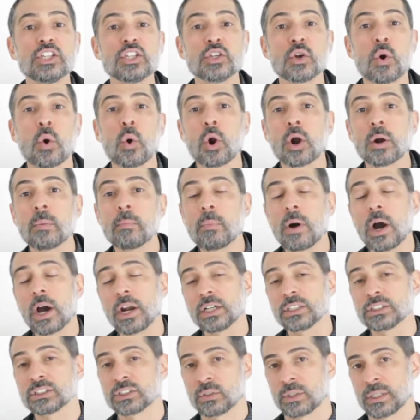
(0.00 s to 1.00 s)
your
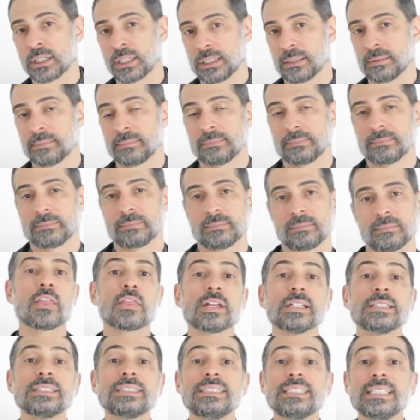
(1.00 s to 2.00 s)
monitoring.
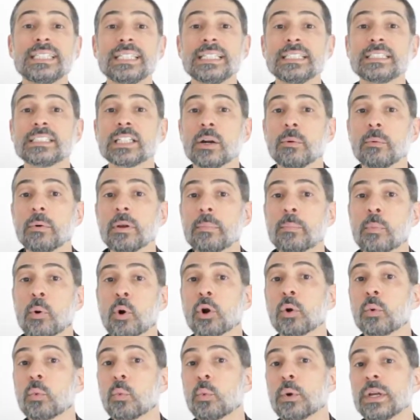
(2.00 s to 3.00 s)
The detailed
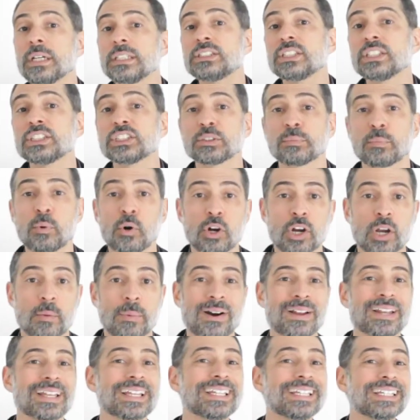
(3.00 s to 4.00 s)
report we just spoke
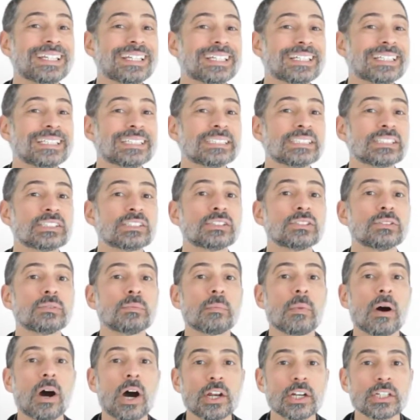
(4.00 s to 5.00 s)
about is to
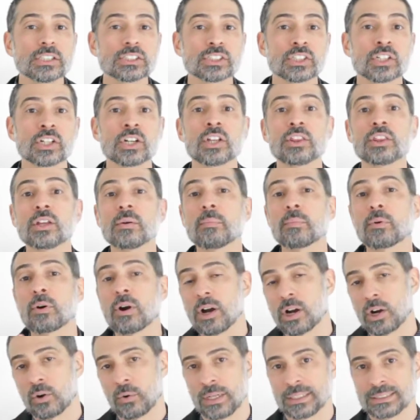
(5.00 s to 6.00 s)
monitor the
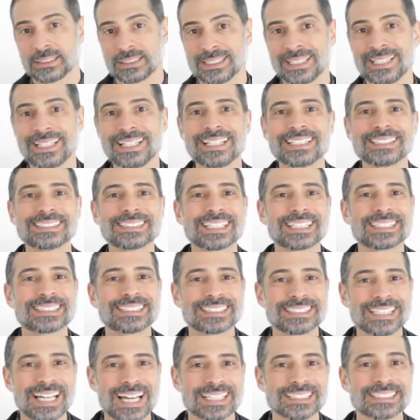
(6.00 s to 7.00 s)
progress,
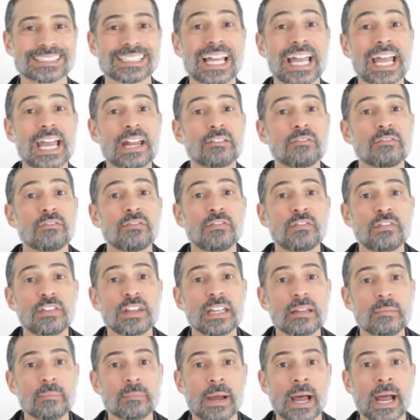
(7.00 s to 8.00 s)
success, and
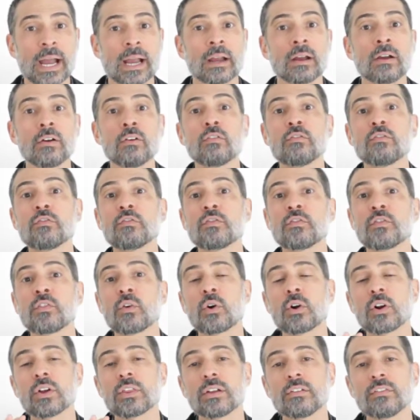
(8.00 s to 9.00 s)
feedback
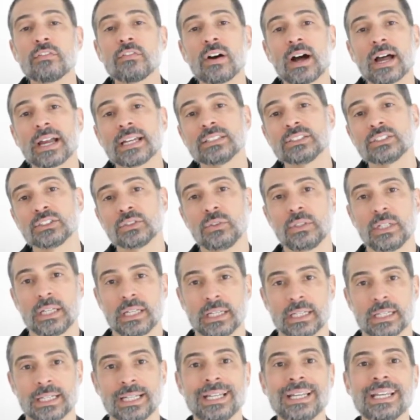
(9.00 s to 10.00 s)
for the fine-tuning.
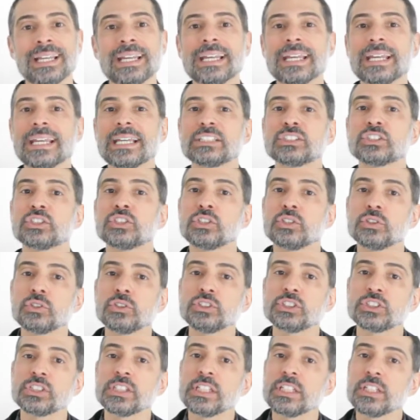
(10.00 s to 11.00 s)
It's
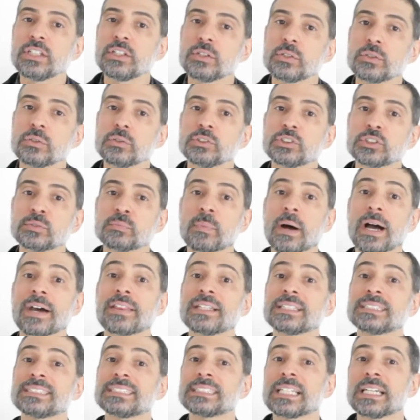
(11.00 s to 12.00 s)
usually used by
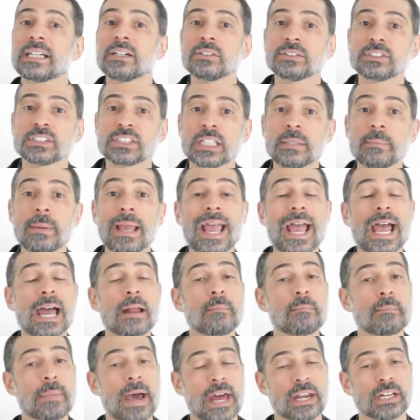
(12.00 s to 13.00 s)
the sales team
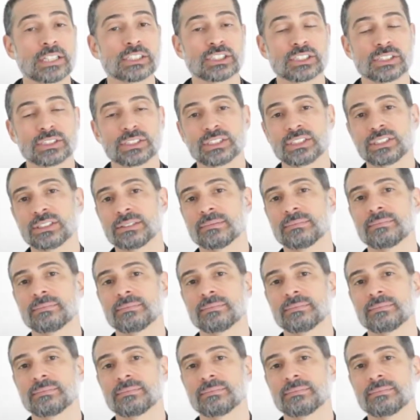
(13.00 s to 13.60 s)
and managers.